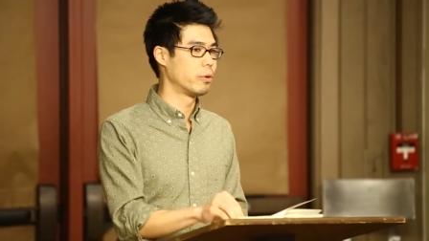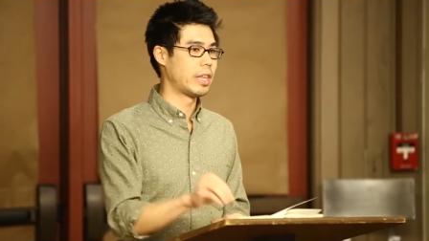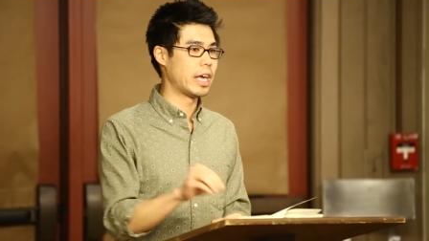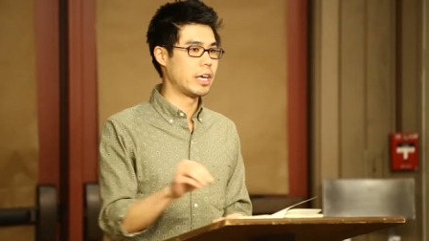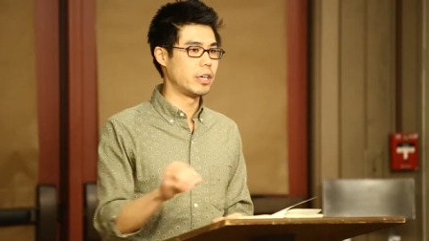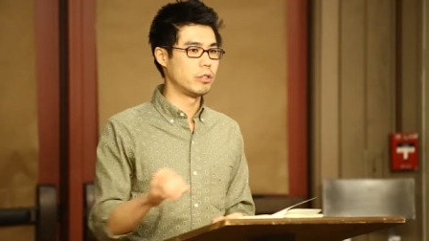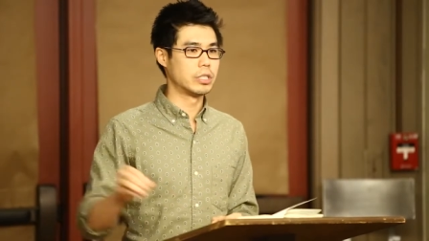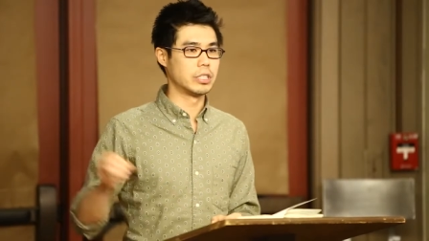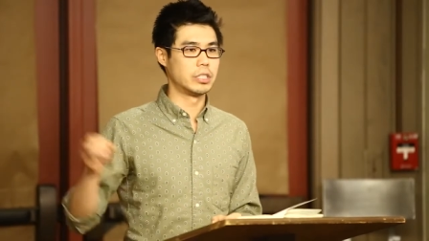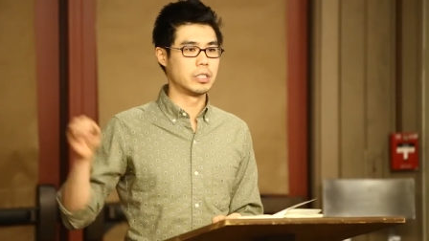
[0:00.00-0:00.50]
They
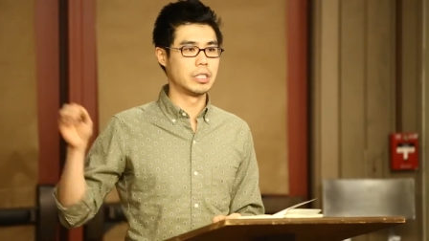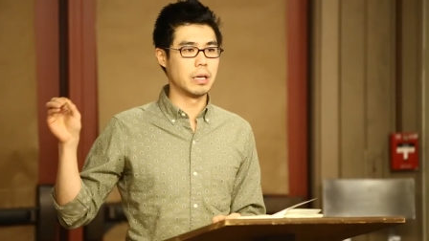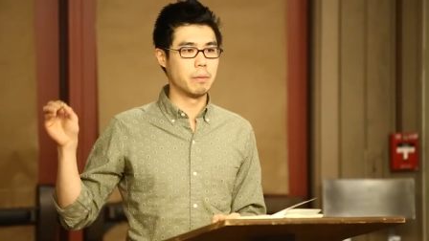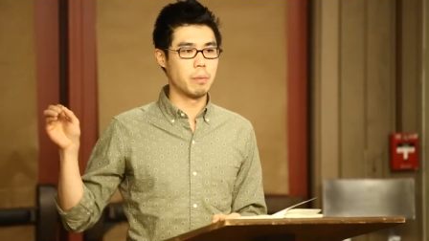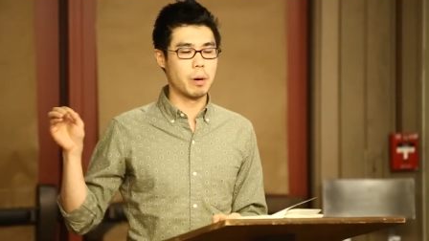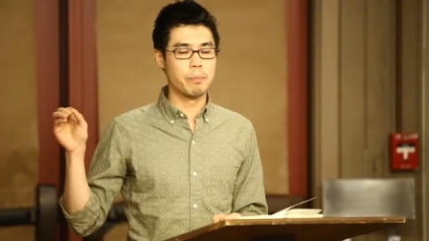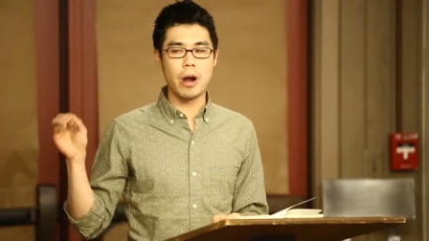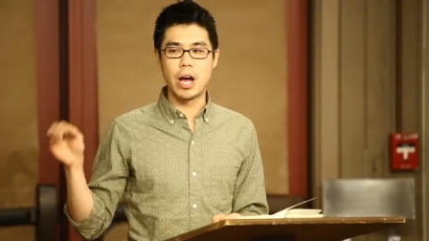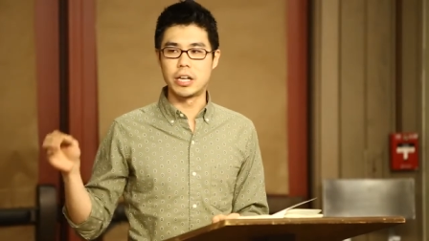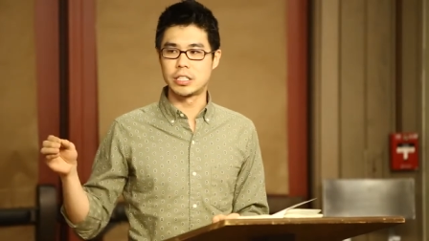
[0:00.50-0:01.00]
used
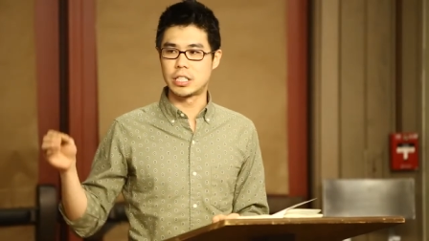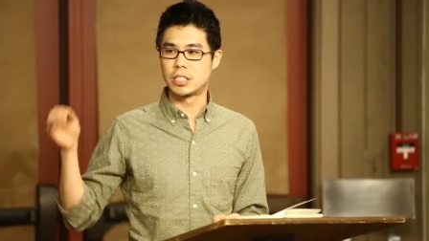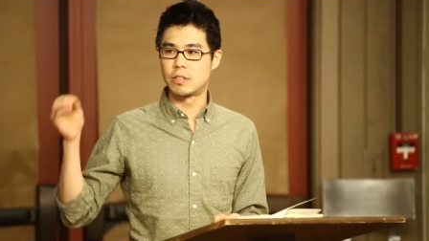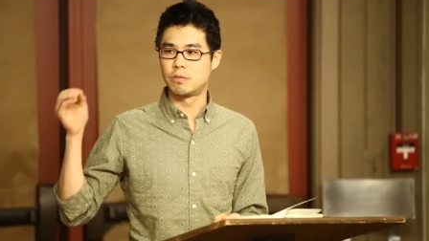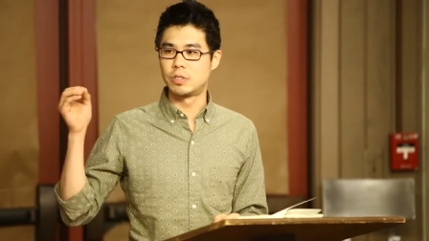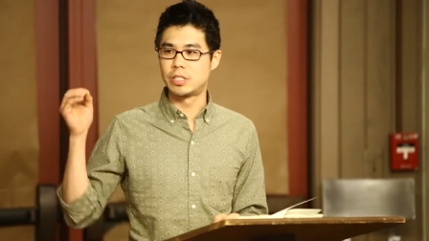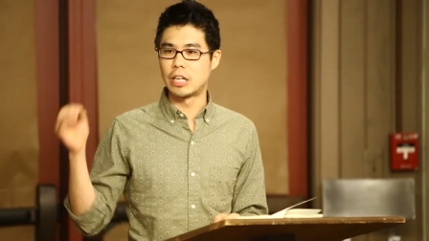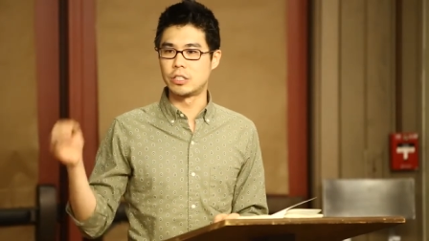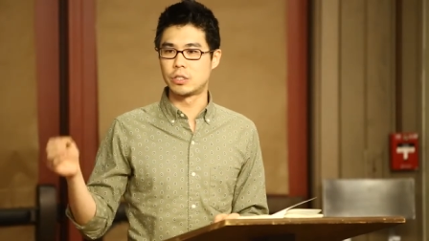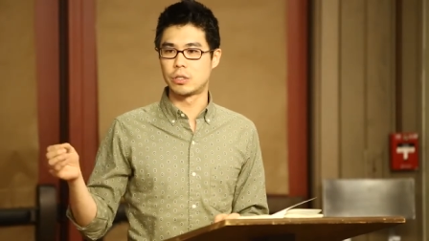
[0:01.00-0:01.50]
a process of
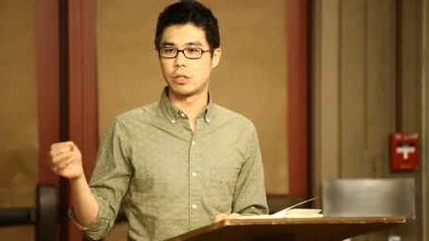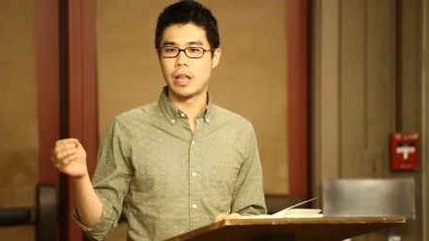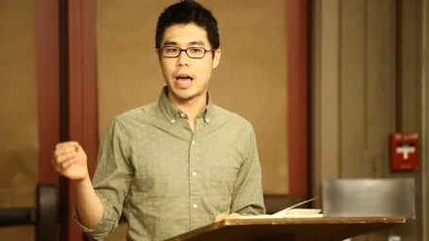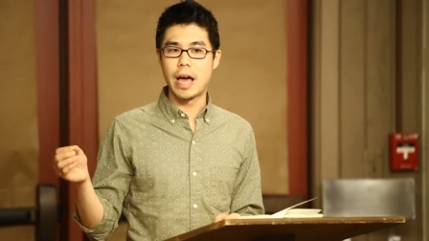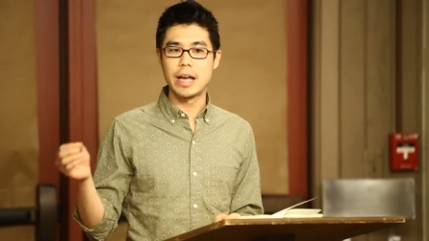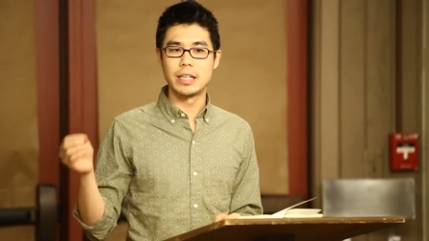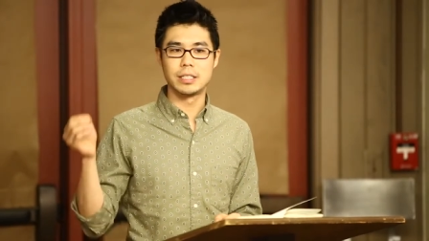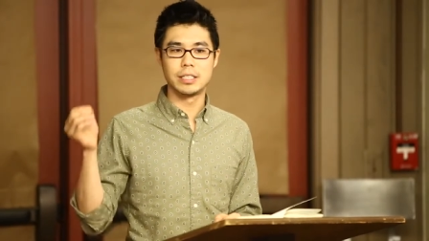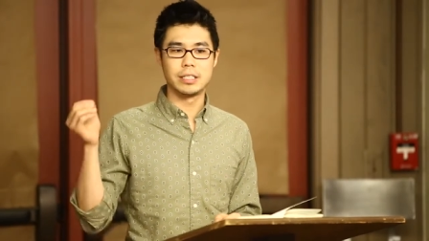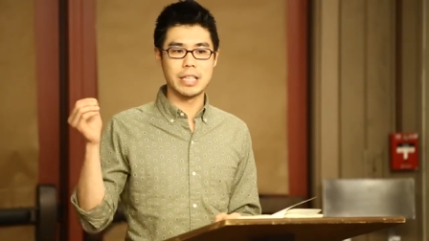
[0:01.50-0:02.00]

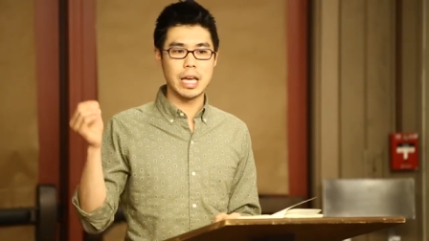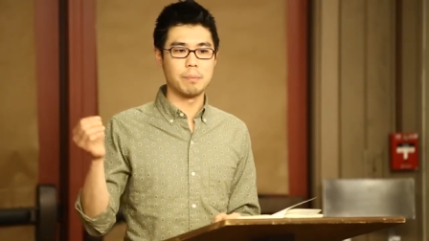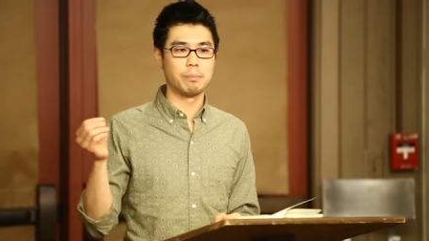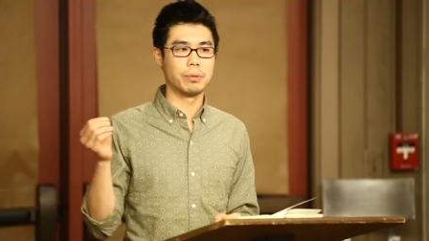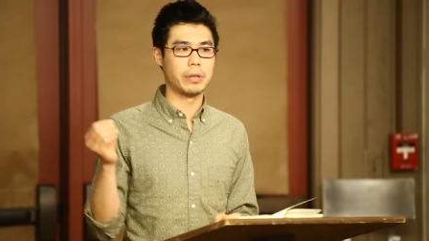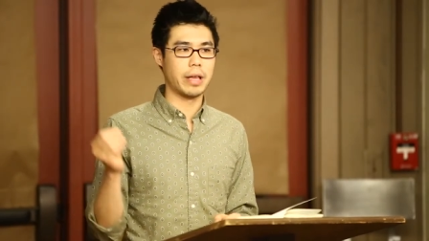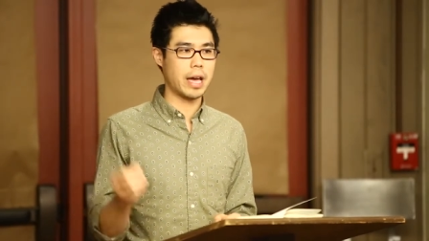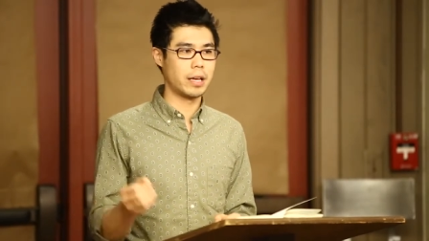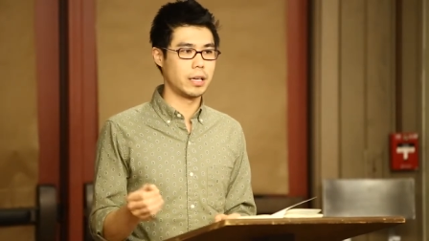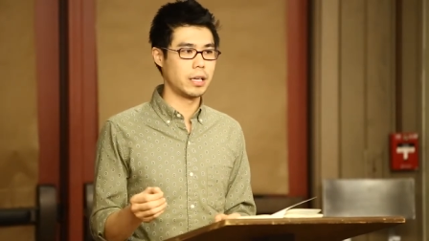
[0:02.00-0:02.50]
centralized state
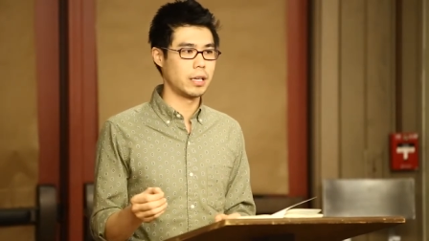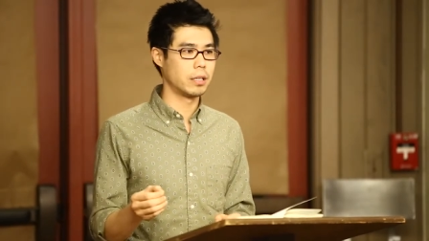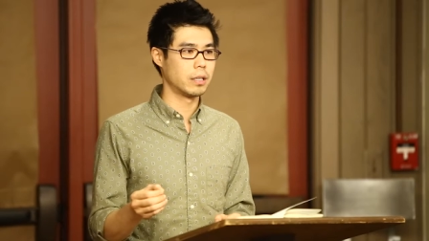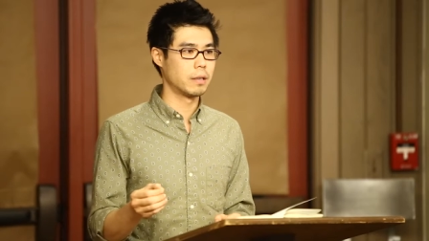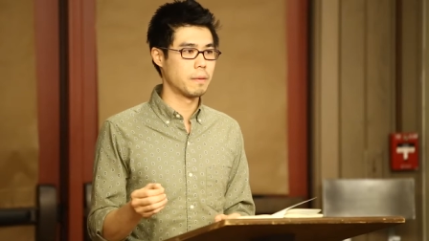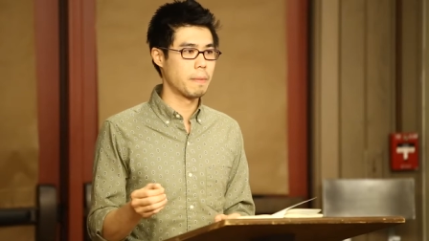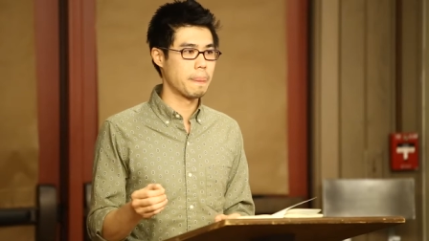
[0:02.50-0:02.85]
planning.